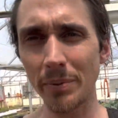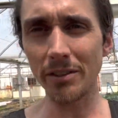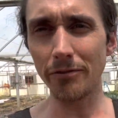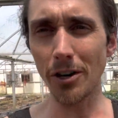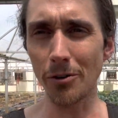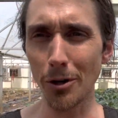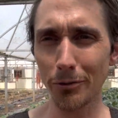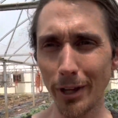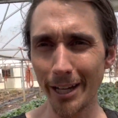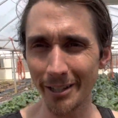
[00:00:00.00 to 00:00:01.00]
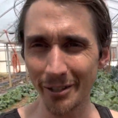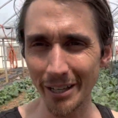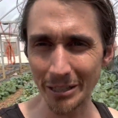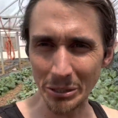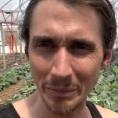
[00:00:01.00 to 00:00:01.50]
the phone. Hopefully I didn't do
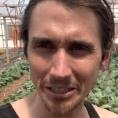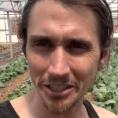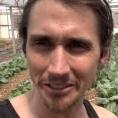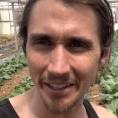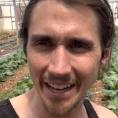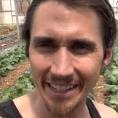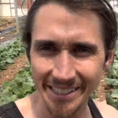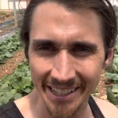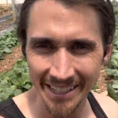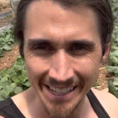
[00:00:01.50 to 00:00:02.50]
that too much on you guys.